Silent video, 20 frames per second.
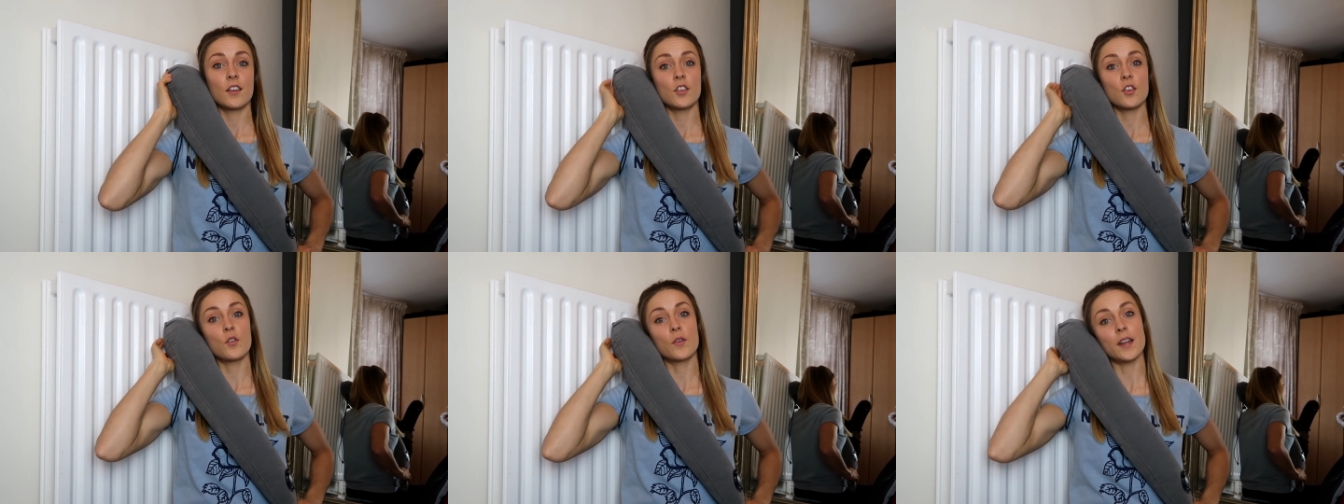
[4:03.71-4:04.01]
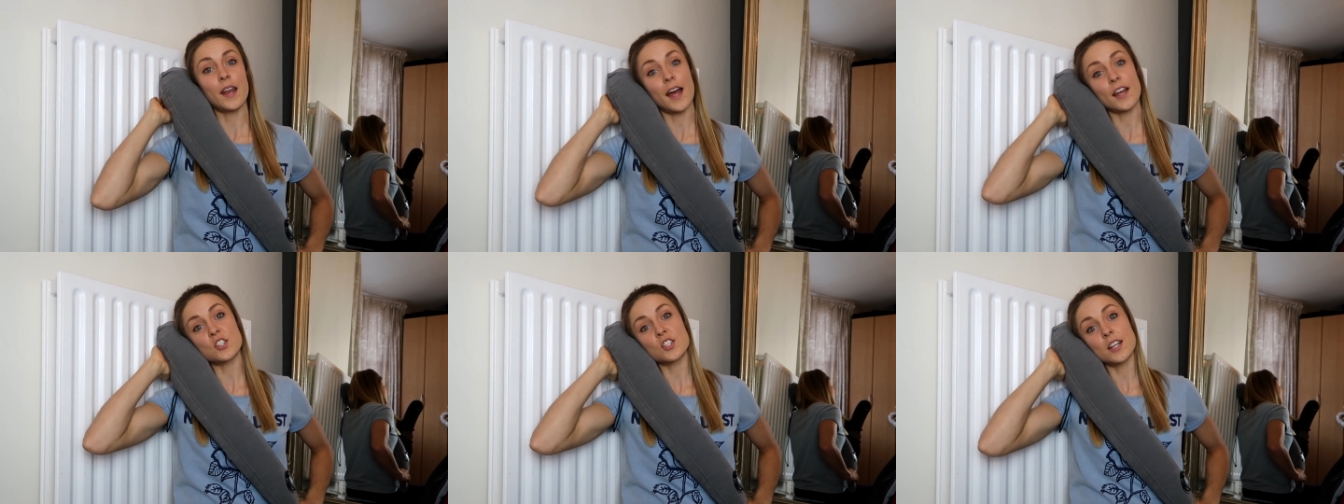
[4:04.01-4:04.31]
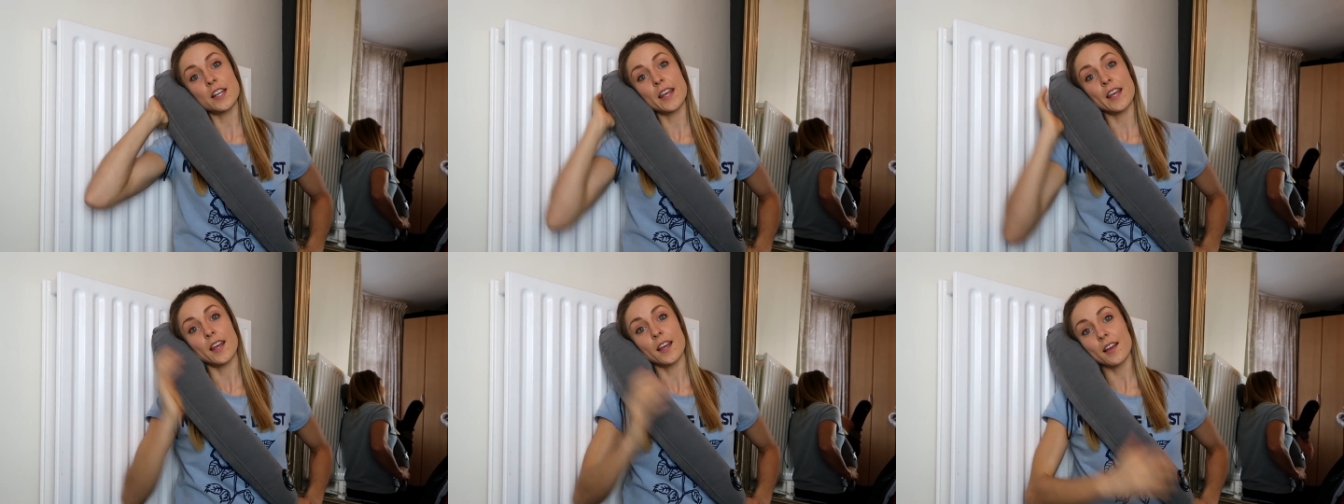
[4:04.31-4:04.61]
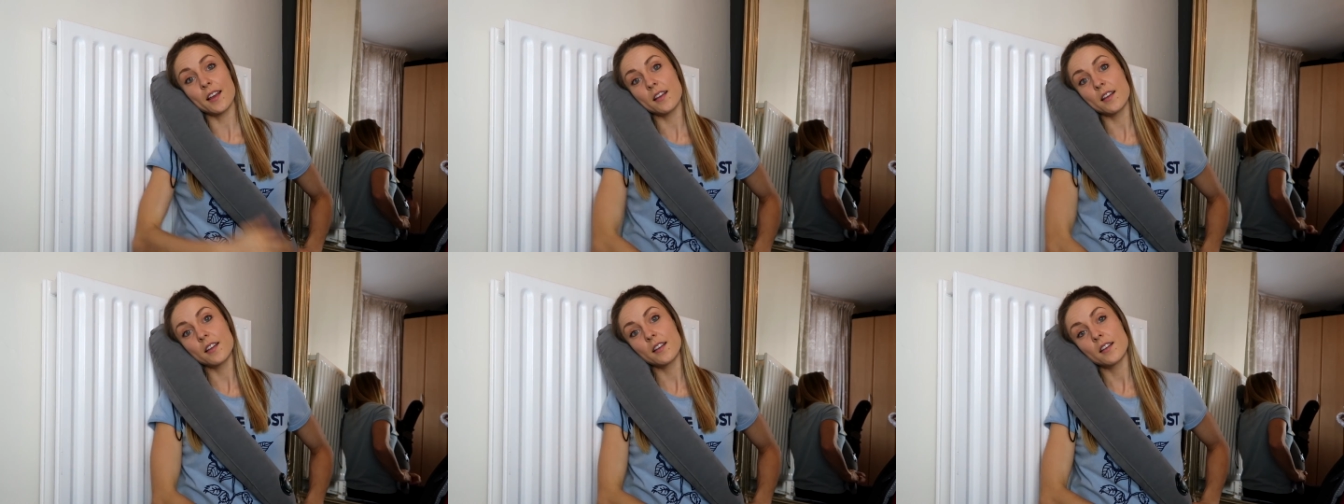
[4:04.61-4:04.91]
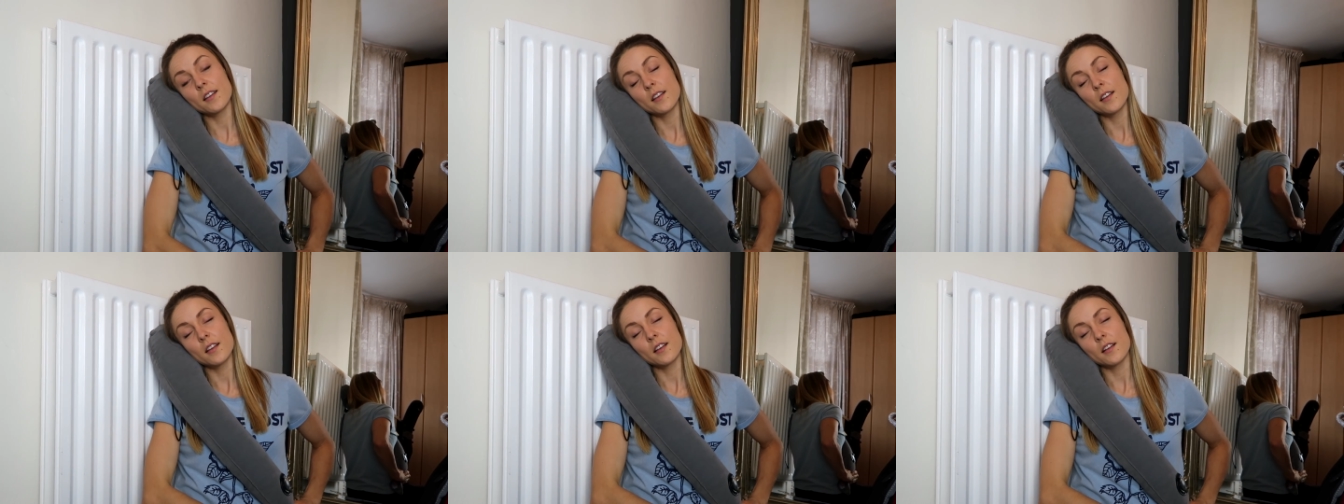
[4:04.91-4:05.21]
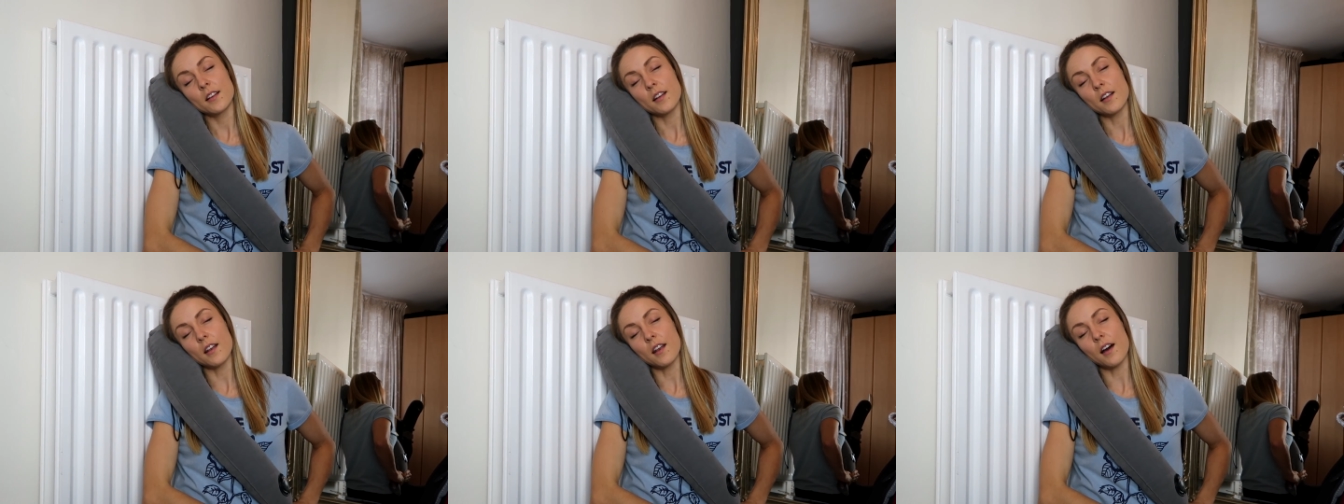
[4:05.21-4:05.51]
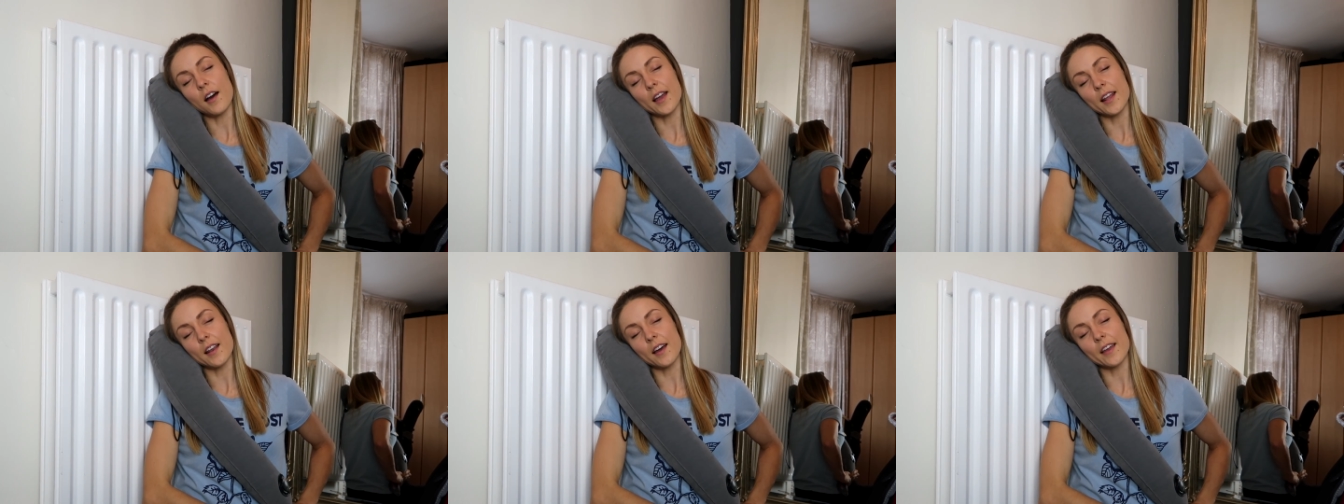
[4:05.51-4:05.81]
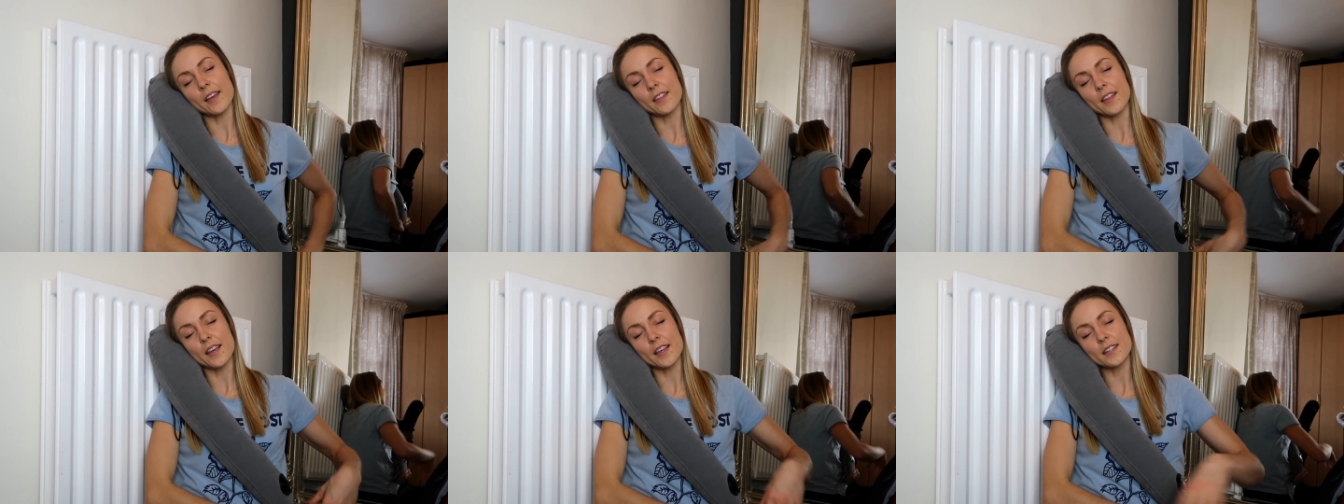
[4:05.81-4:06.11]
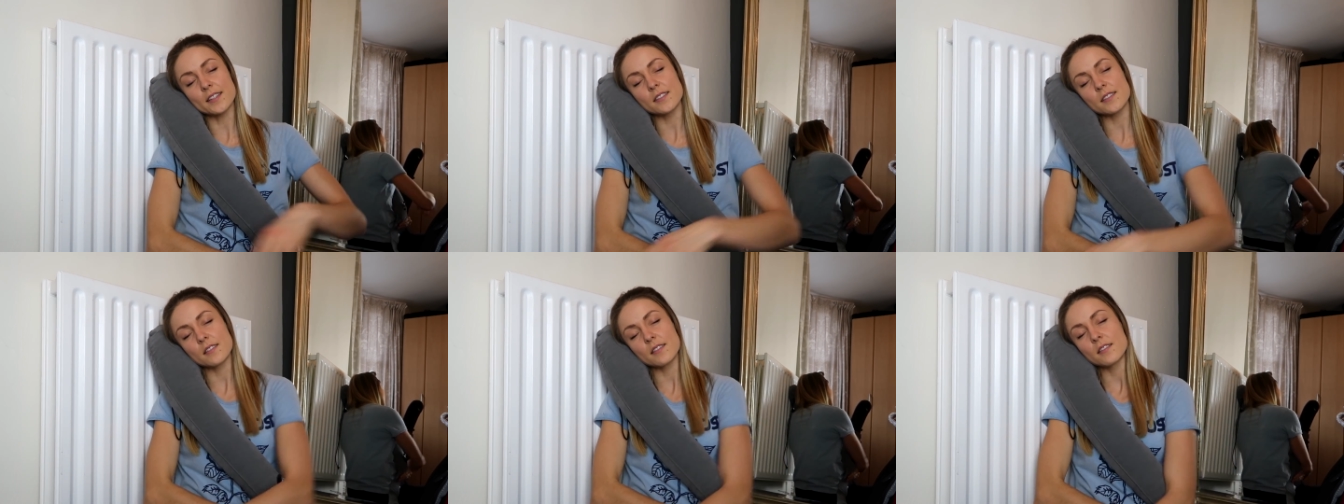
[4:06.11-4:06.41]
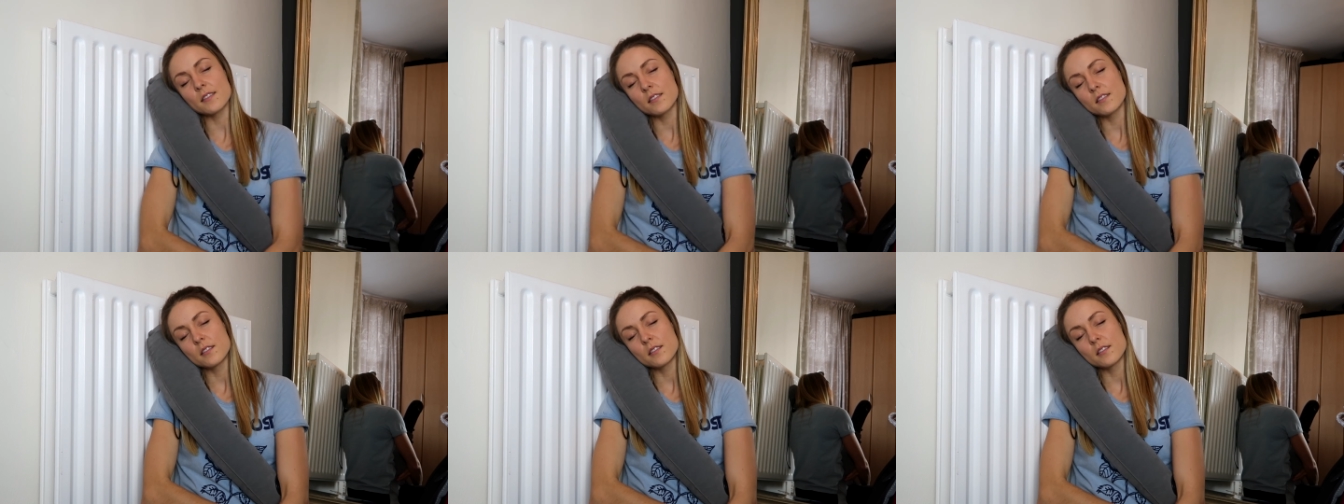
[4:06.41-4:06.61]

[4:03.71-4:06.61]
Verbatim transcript: you can actually lie like this.